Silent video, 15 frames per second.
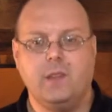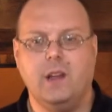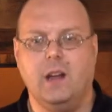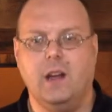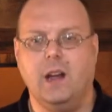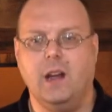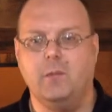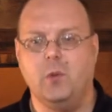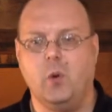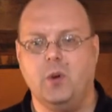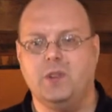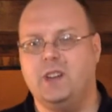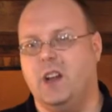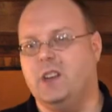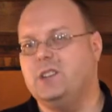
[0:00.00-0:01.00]
Um, of
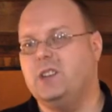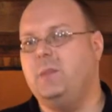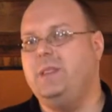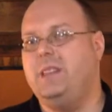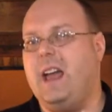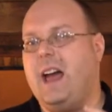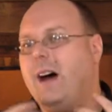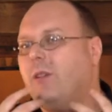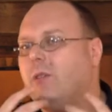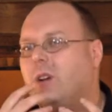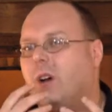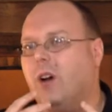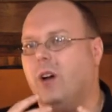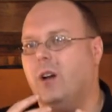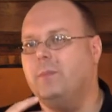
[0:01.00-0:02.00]
course, it also could be the
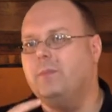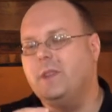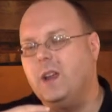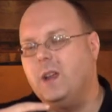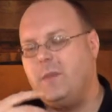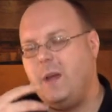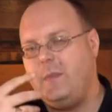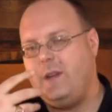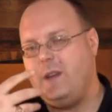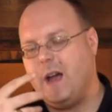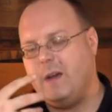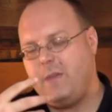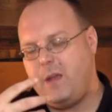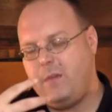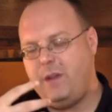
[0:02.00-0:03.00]
alcohol. It may be,
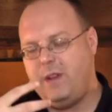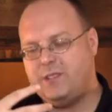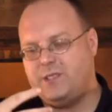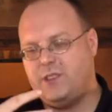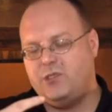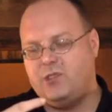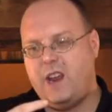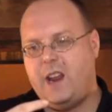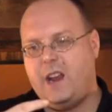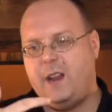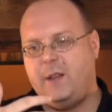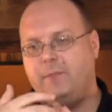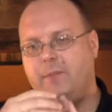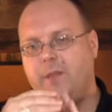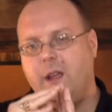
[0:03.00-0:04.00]
I may be
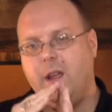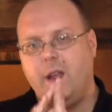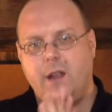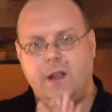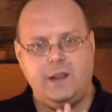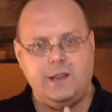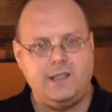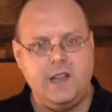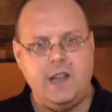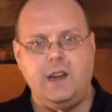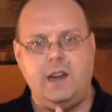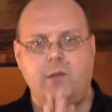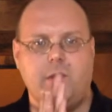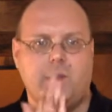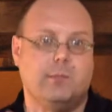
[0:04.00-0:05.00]
associating
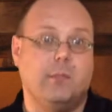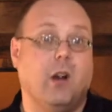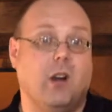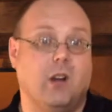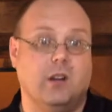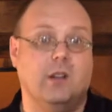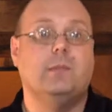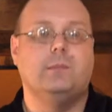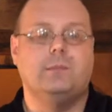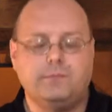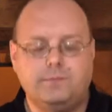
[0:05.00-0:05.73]
acidity with burn.